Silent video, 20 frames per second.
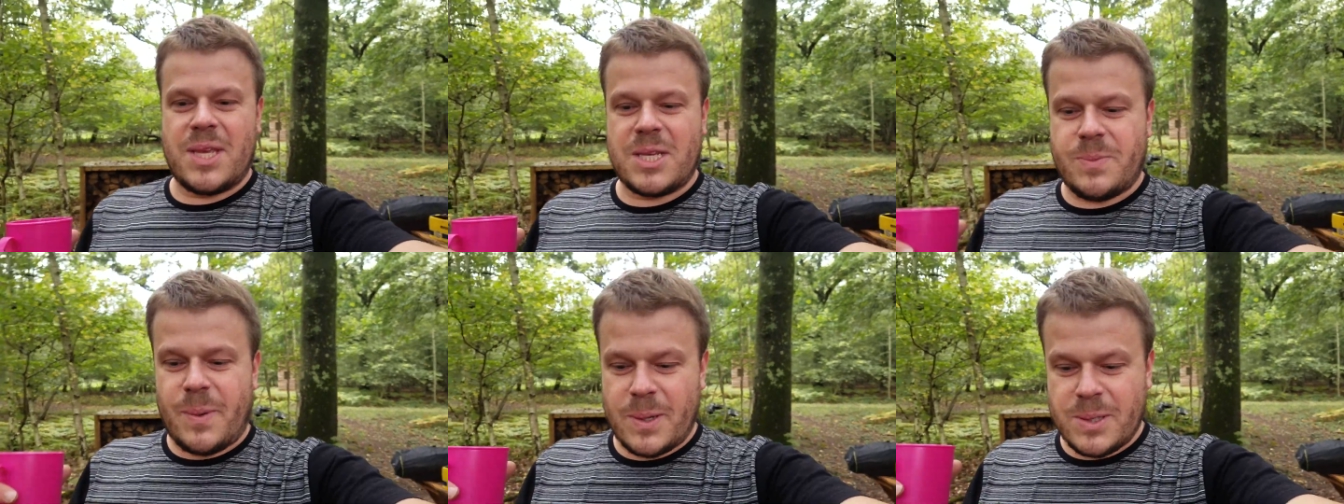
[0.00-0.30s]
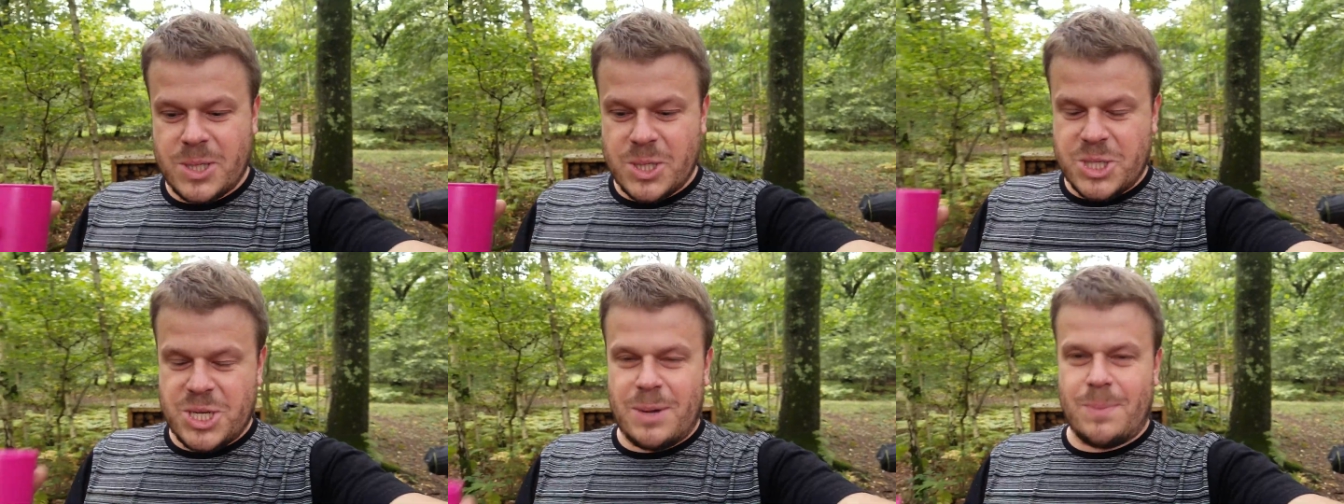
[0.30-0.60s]
I spoke
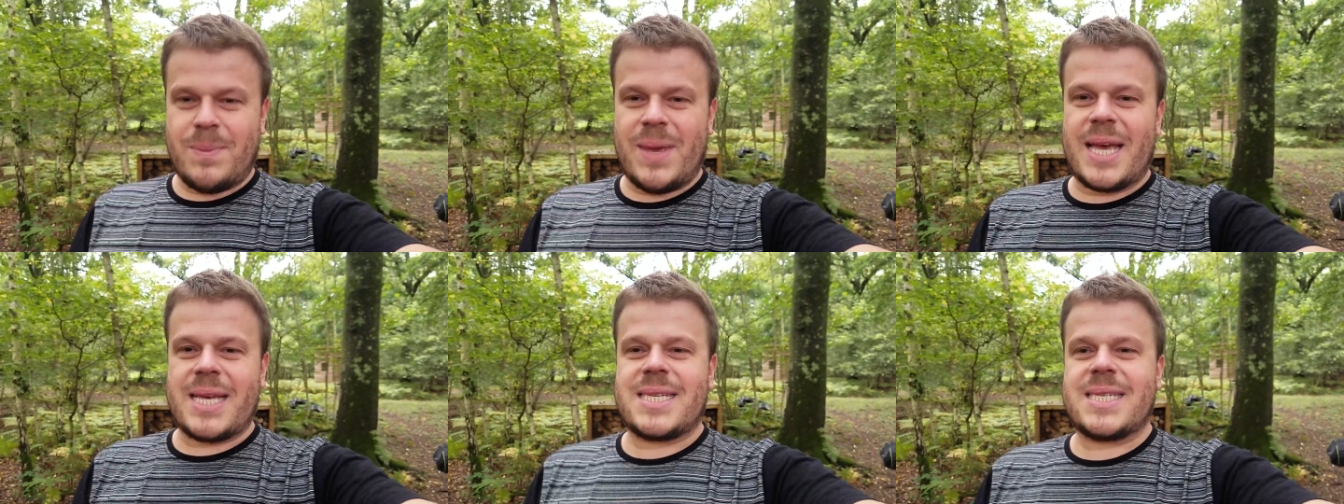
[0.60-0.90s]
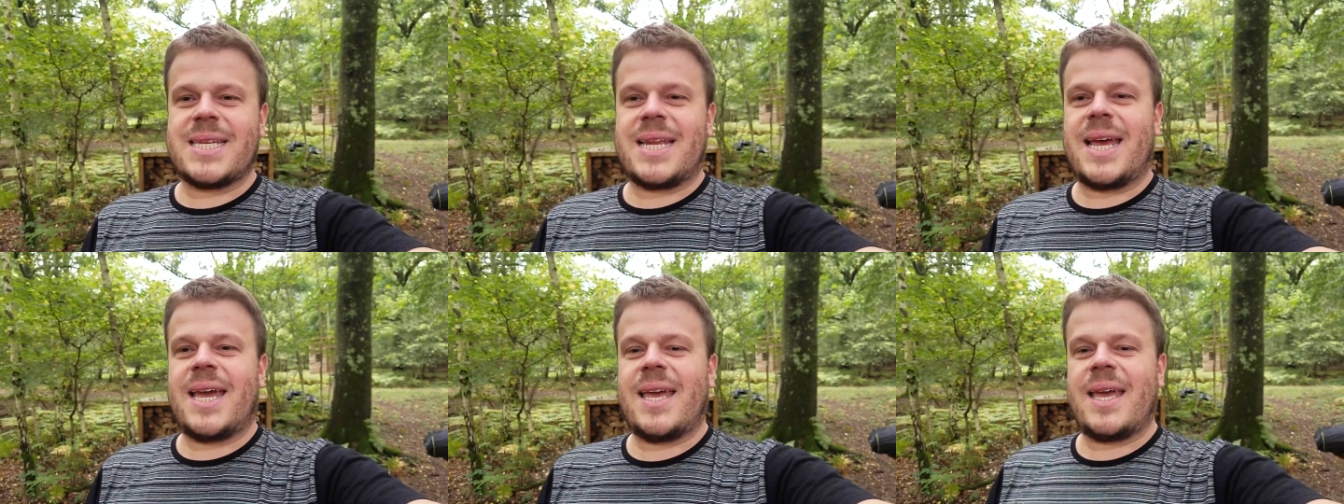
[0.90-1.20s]
to Jim
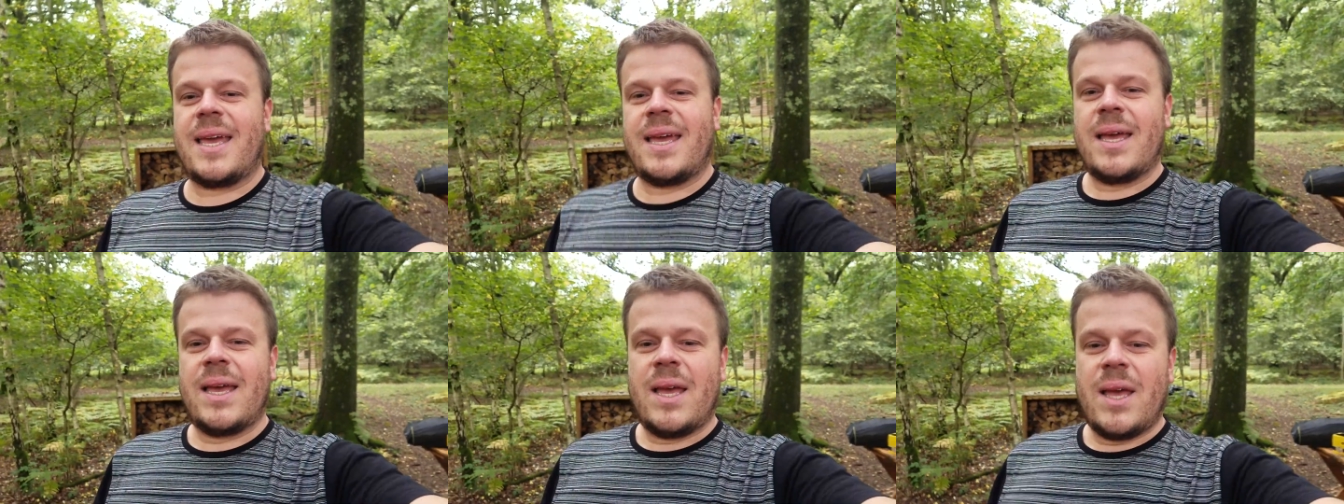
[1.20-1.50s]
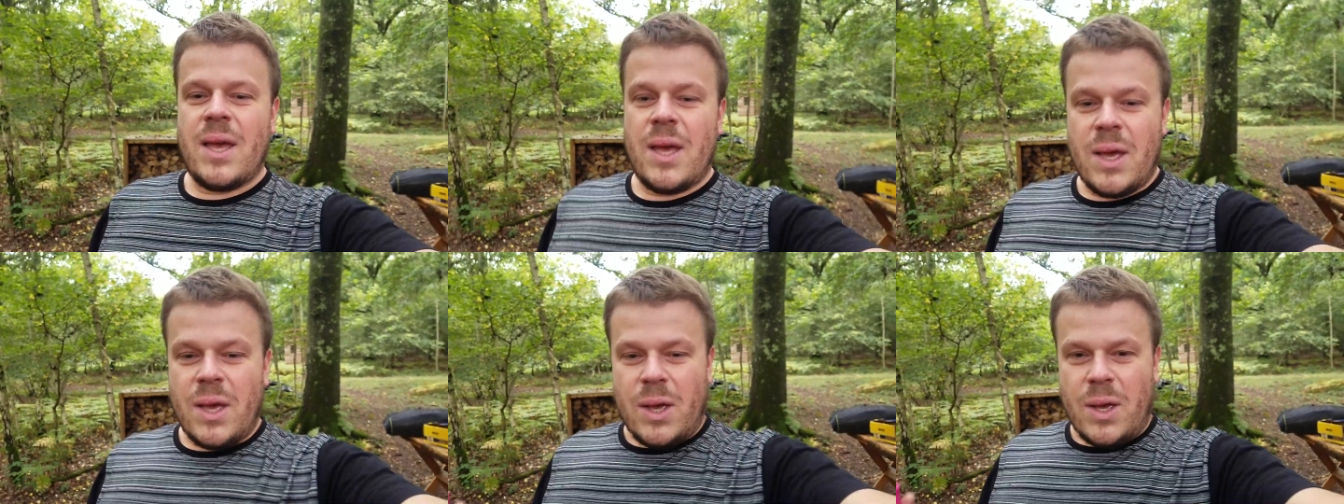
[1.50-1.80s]
yesterday,
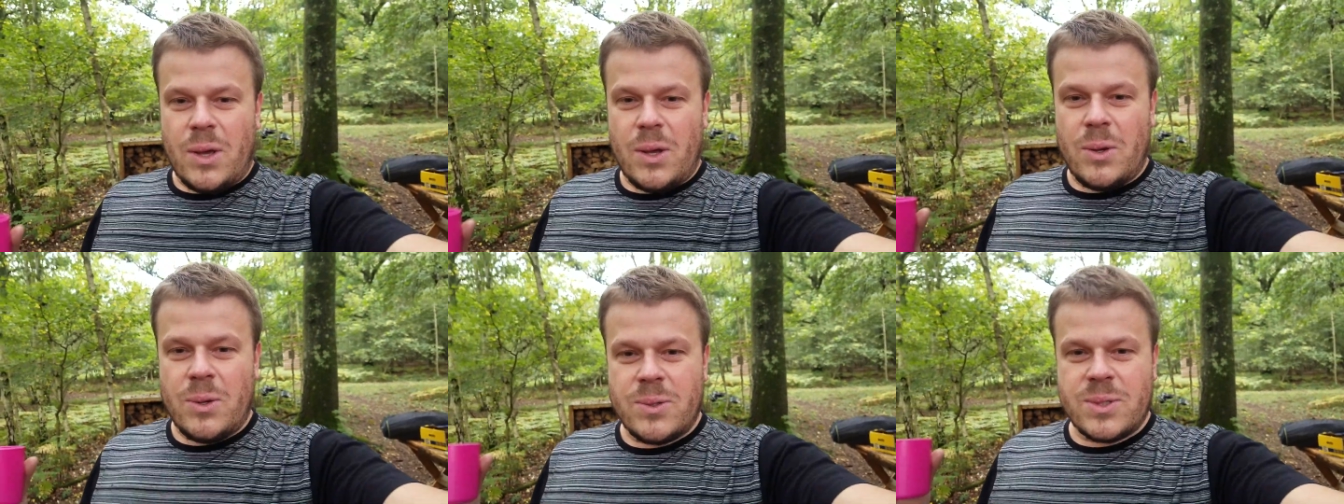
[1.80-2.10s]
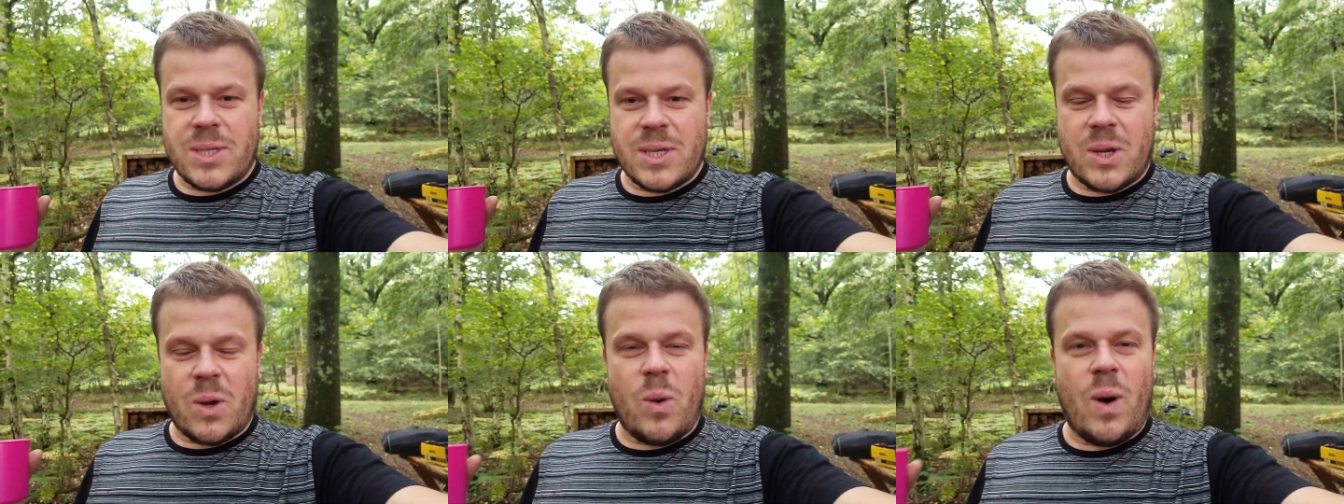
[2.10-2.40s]

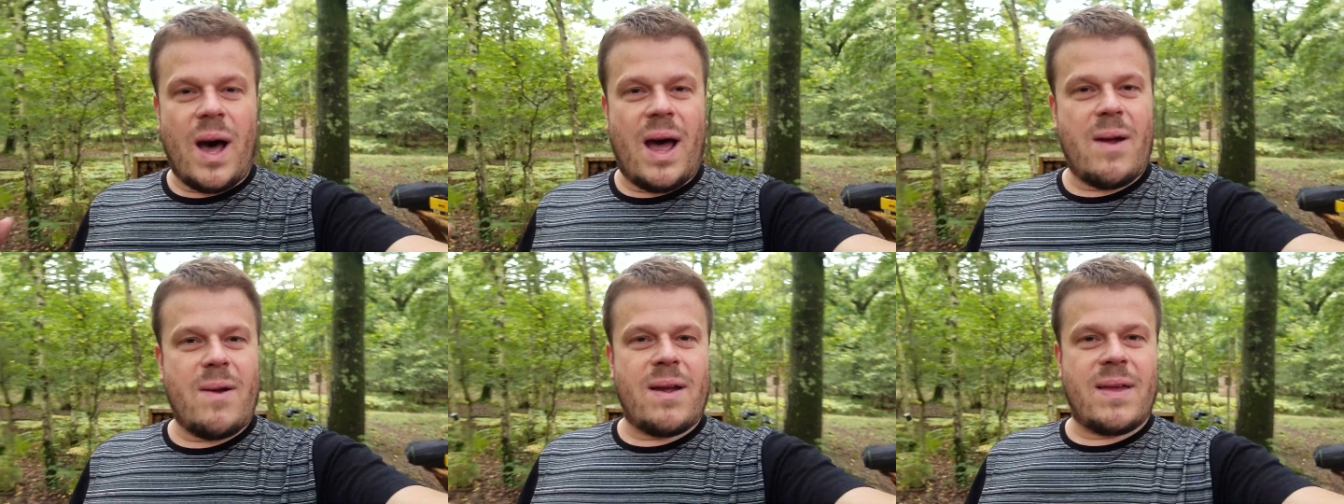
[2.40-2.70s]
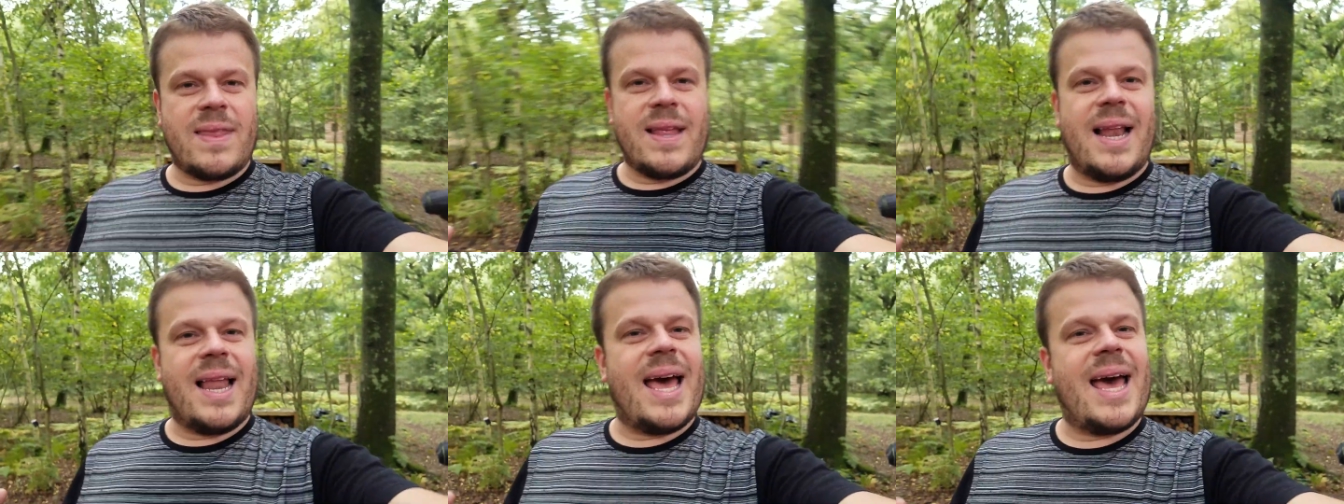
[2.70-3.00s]
who's
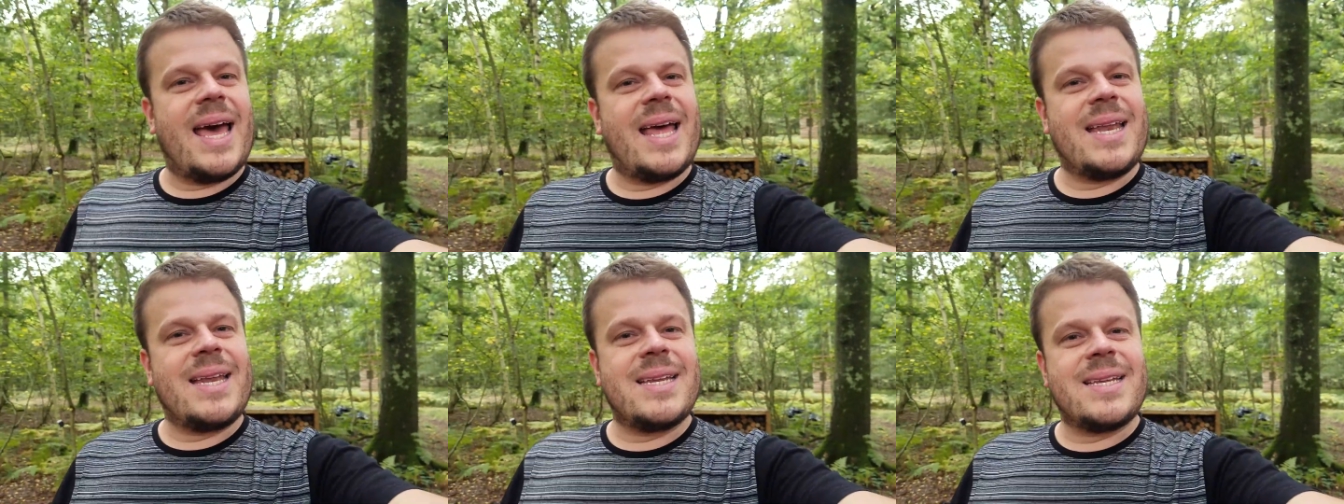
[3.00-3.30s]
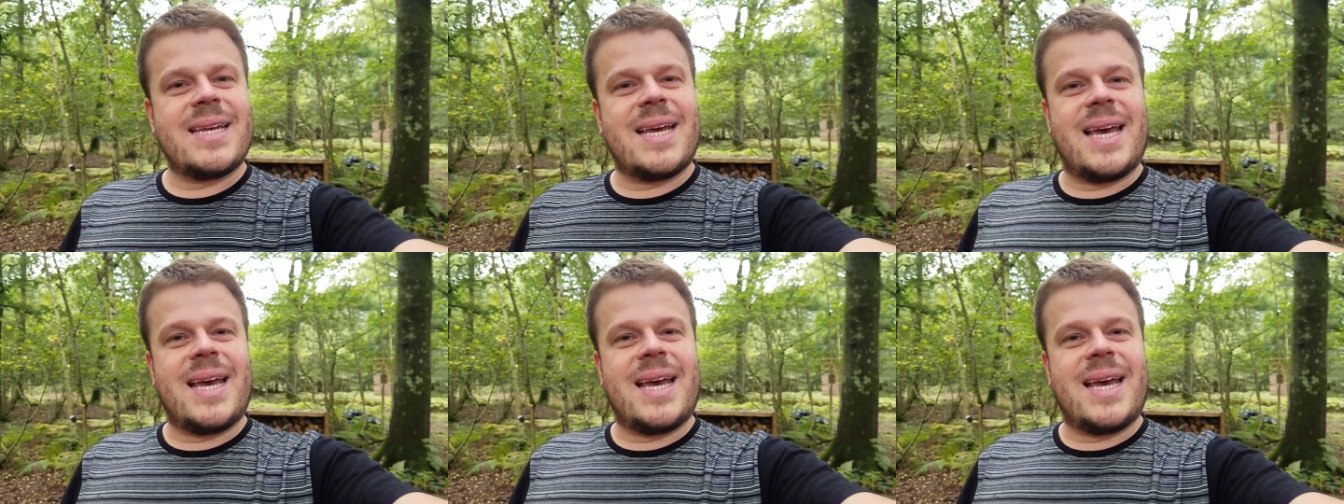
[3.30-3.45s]
acquiring the land,